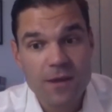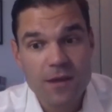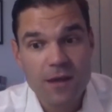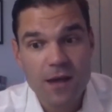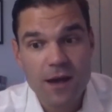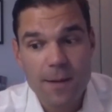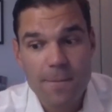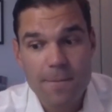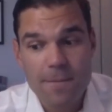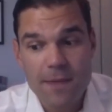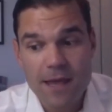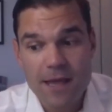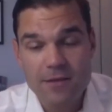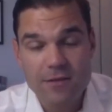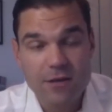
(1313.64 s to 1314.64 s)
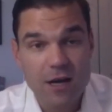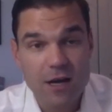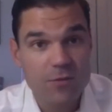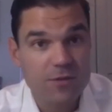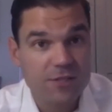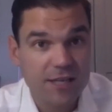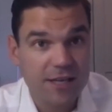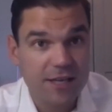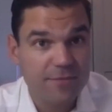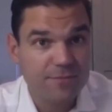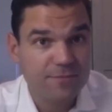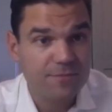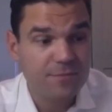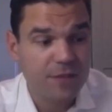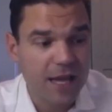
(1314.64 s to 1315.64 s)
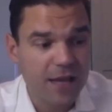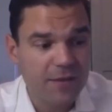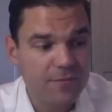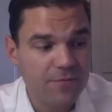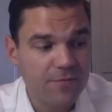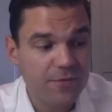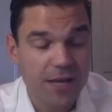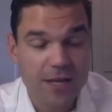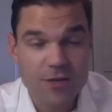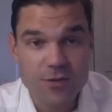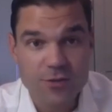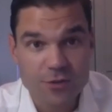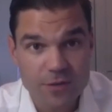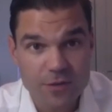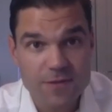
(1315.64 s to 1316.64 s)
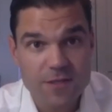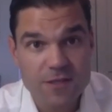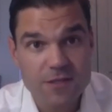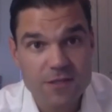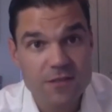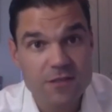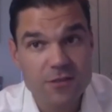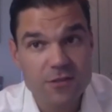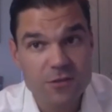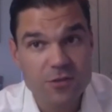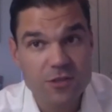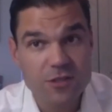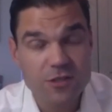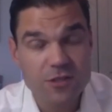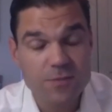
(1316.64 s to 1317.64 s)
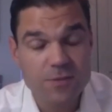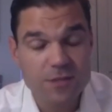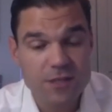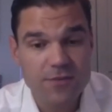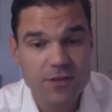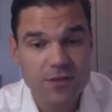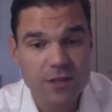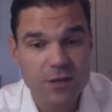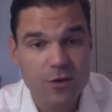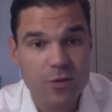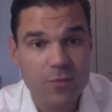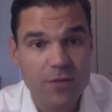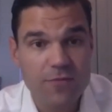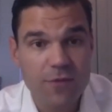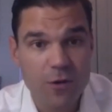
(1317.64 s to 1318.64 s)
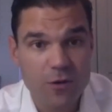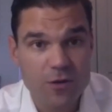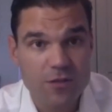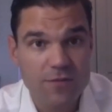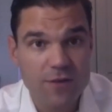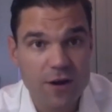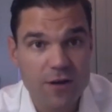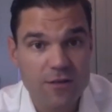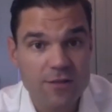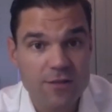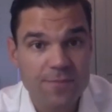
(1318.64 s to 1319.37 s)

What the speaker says: And I would say that financial services institutions specifically are a big focus of ours